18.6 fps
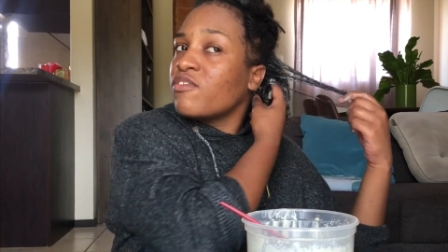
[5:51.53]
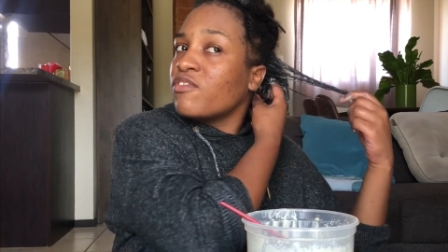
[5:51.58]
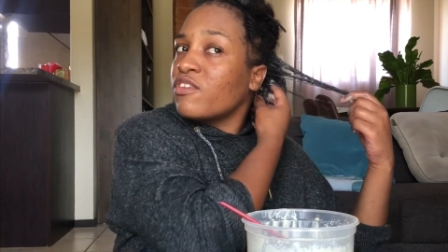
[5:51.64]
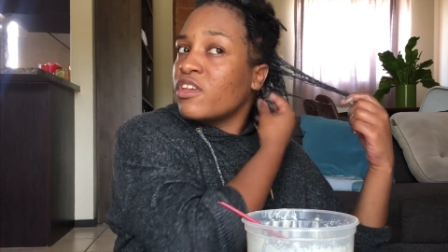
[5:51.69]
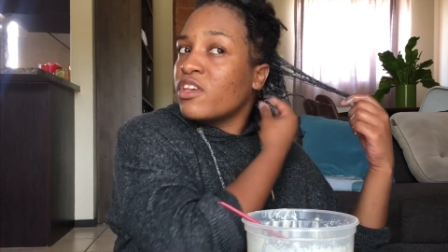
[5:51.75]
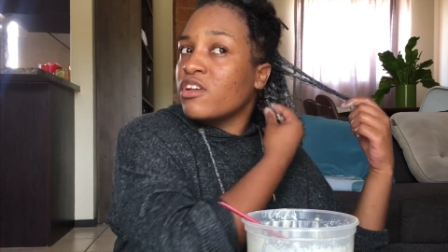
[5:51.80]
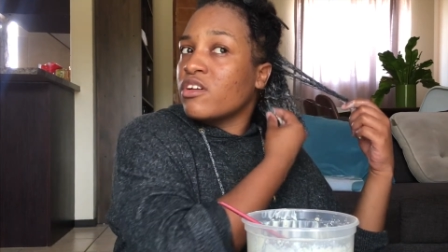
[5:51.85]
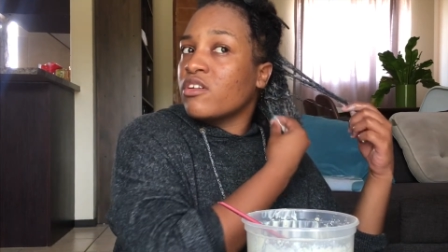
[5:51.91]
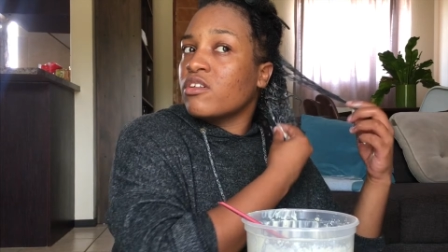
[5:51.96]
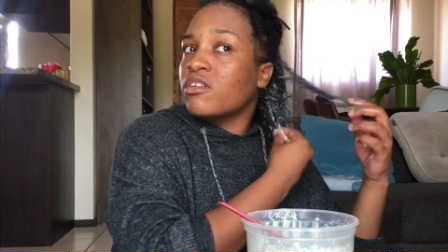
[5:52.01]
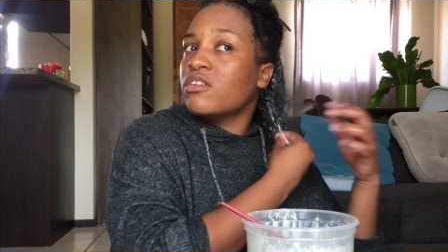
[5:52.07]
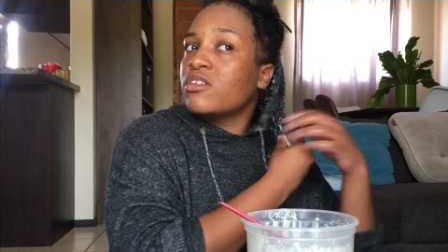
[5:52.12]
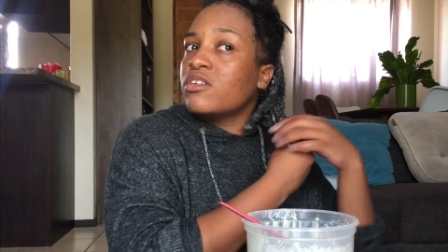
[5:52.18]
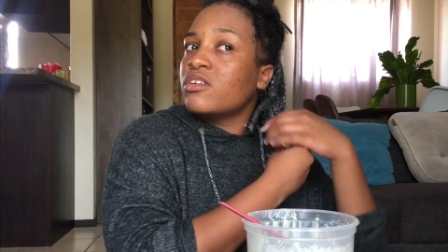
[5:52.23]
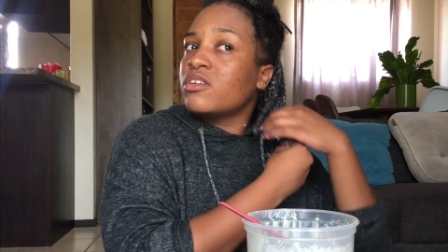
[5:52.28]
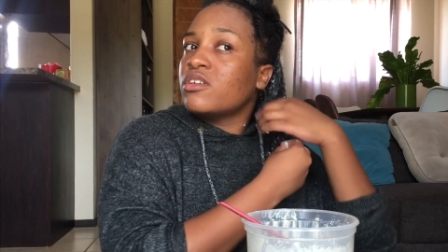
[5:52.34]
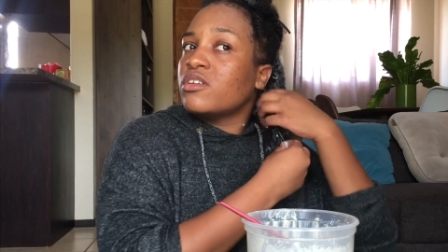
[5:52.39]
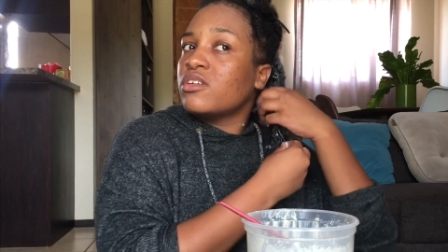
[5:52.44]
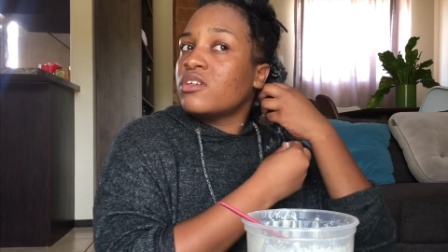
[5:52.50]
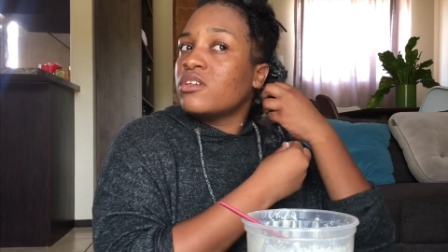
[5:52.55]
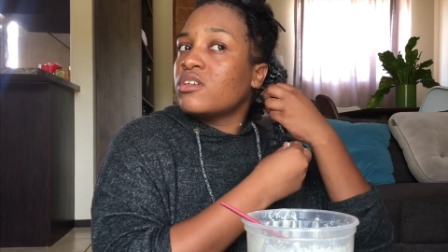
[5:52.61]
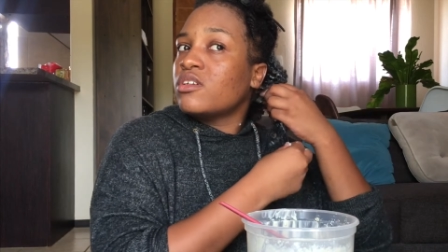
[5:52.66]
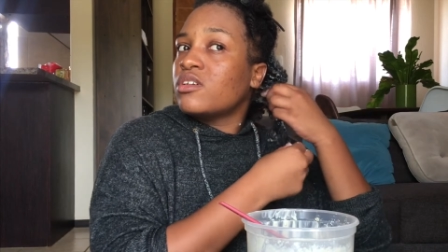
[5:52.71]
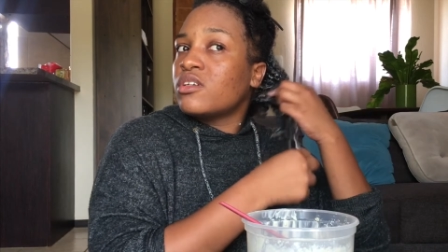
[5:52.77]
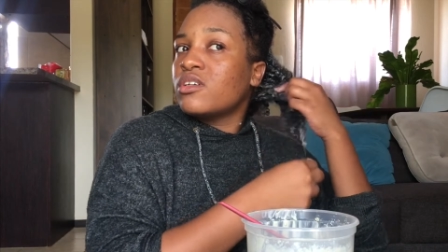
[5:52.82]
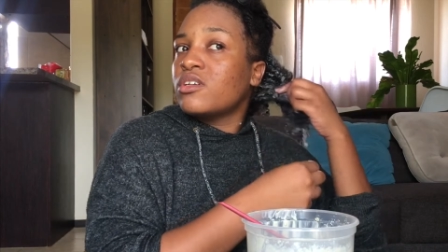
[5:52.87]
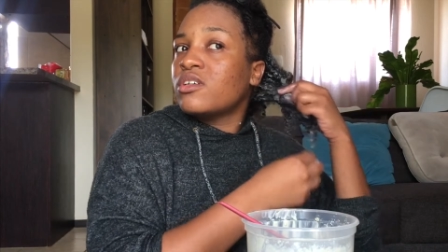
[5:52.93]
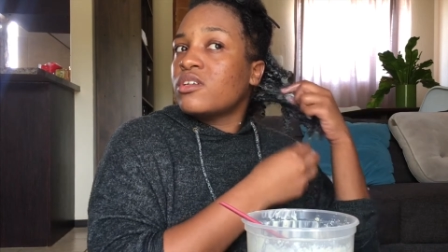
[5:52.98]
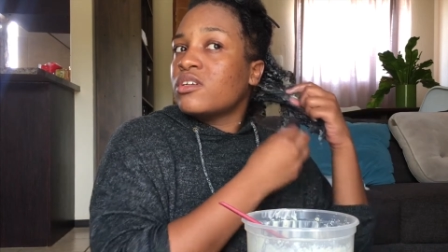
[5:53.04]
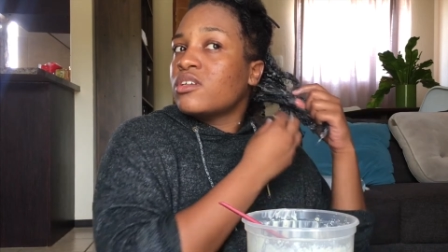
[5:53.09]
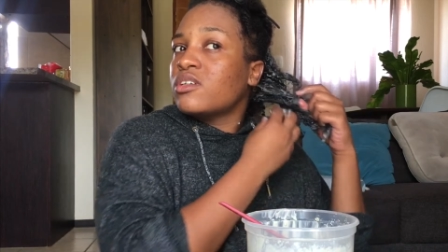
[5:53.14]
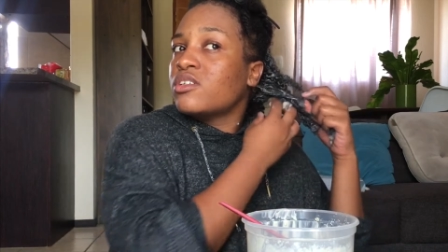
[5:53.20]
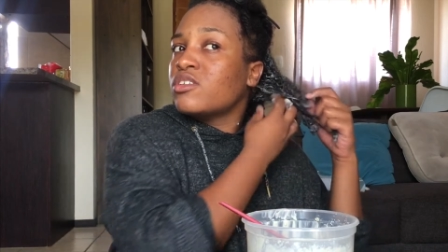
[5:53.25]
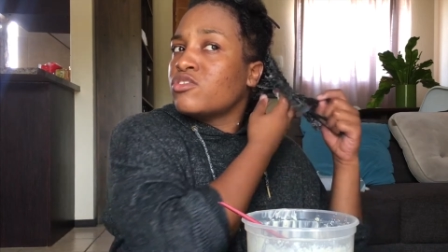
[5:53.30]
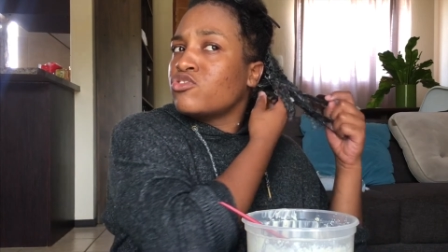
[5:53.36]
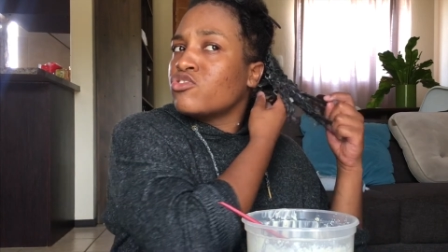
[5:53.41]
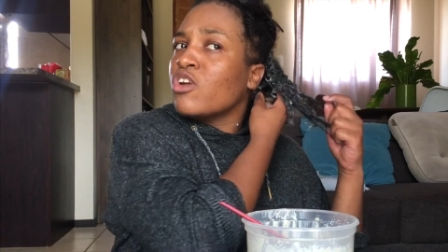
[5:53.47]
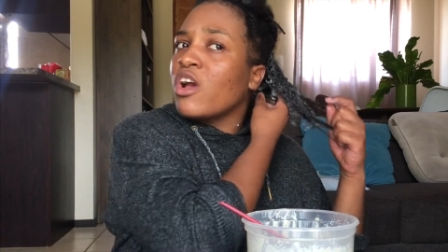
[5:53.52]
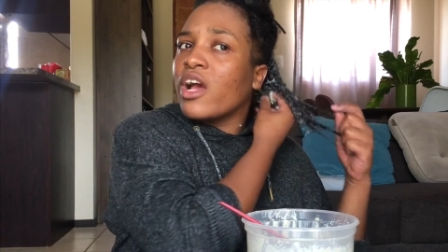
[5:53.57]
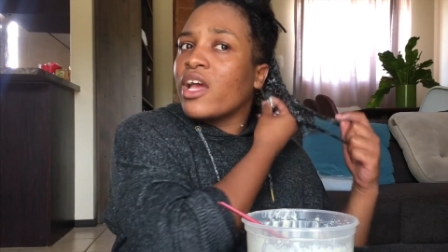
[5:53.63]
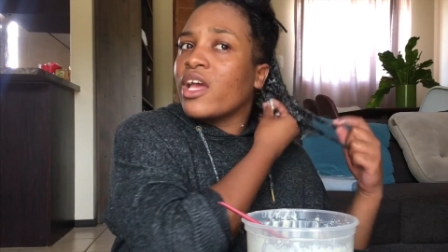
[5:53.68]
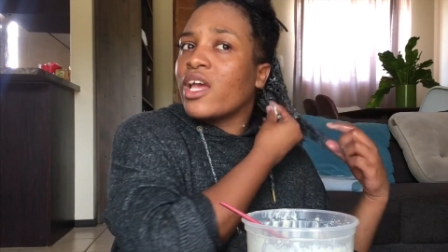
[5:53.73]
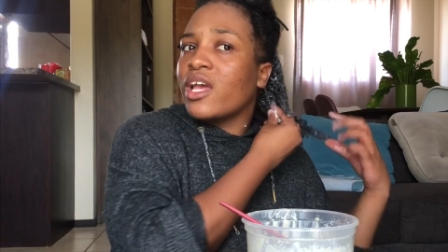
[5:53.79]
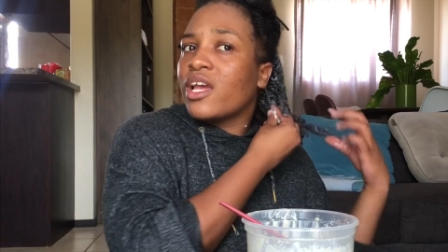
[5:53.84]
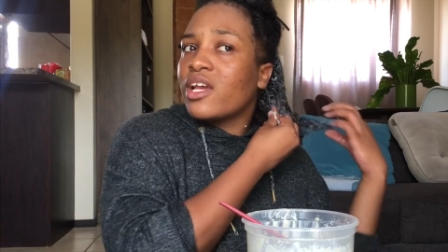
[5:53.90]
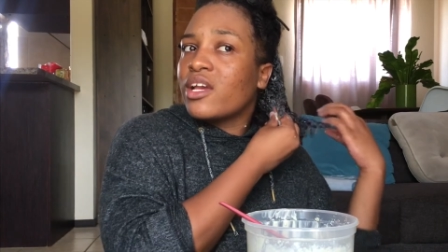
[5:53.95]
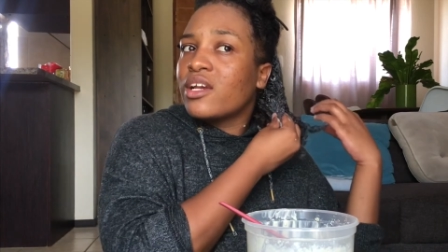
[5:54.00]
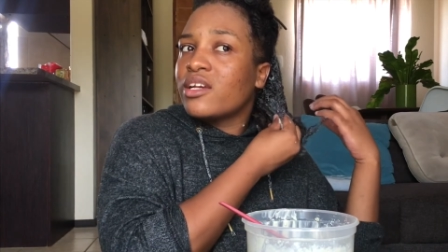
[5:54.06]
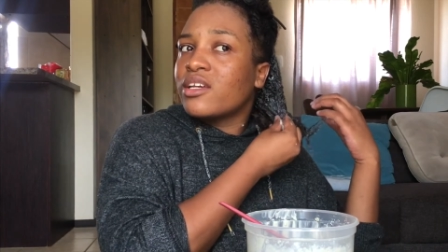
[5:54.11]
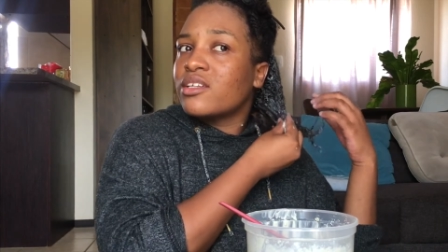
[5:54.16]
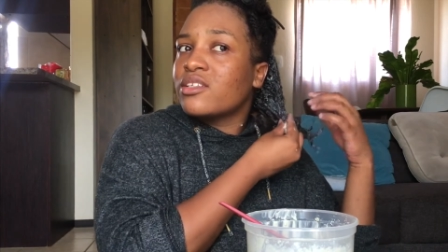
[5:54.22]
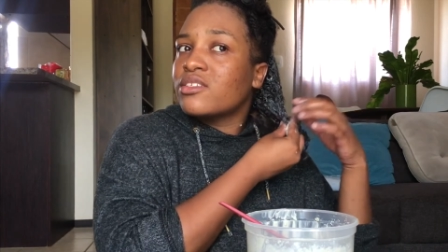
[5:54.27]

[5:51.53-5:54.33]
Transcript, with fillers: feel drying.